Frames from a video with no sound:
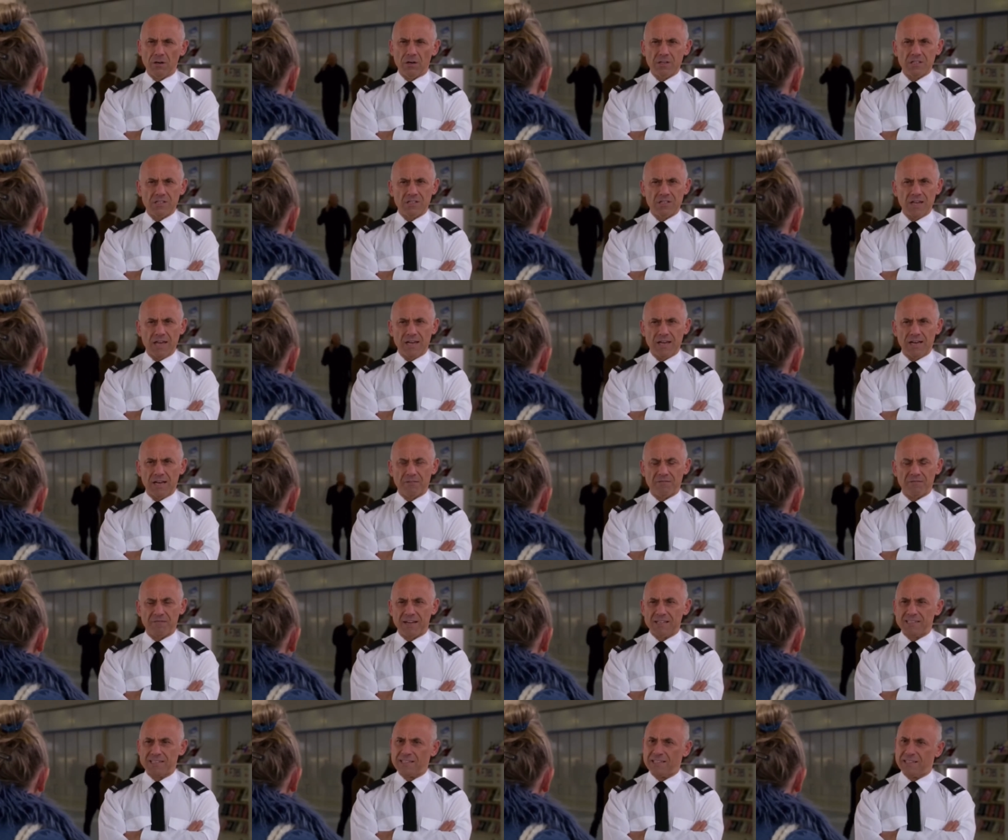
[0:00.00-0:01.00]
saying I
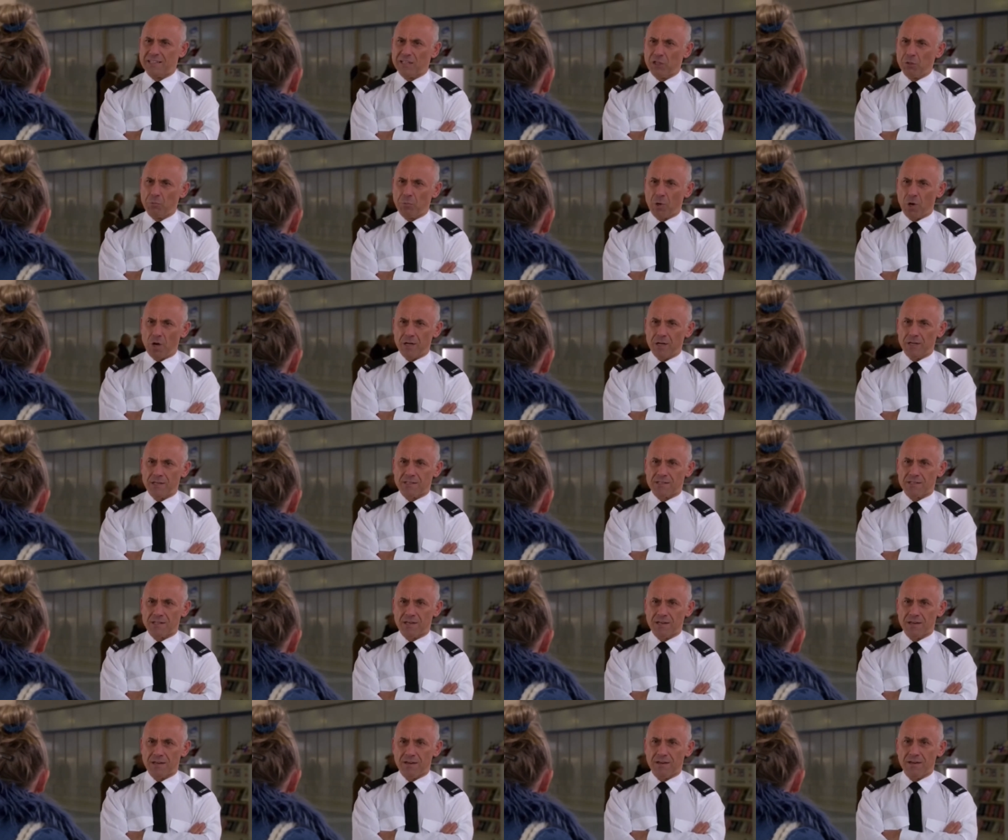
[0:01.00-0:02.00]
fancy little boys.
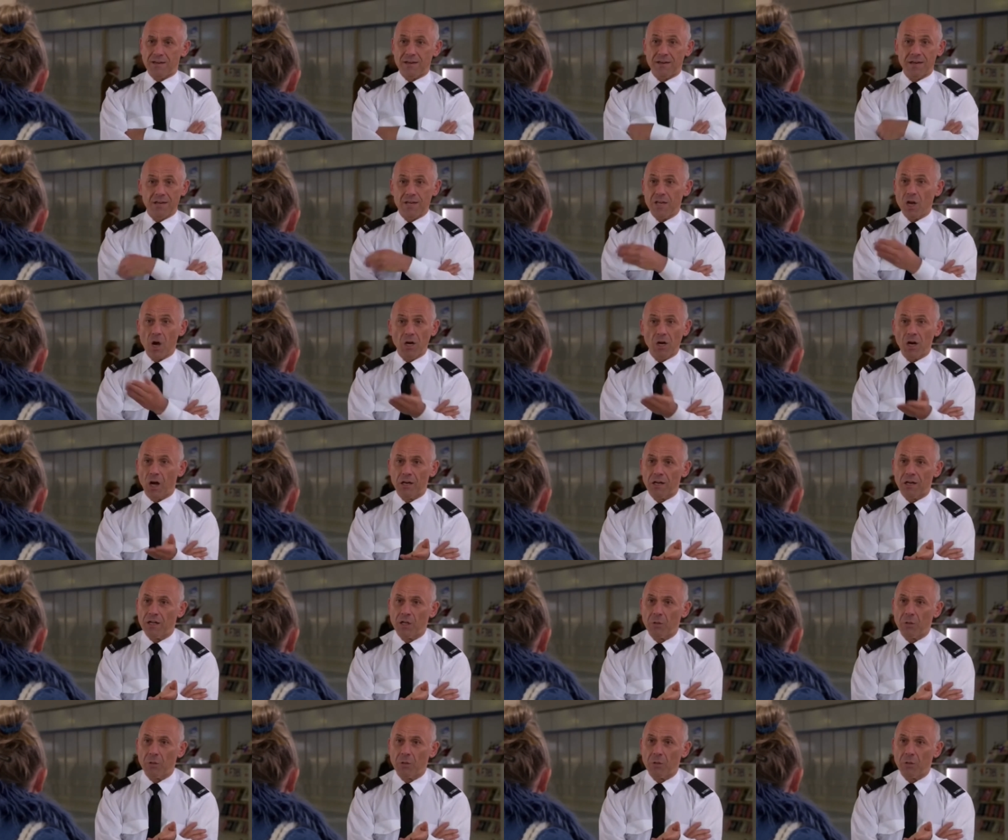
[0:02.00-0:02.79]
You're not a little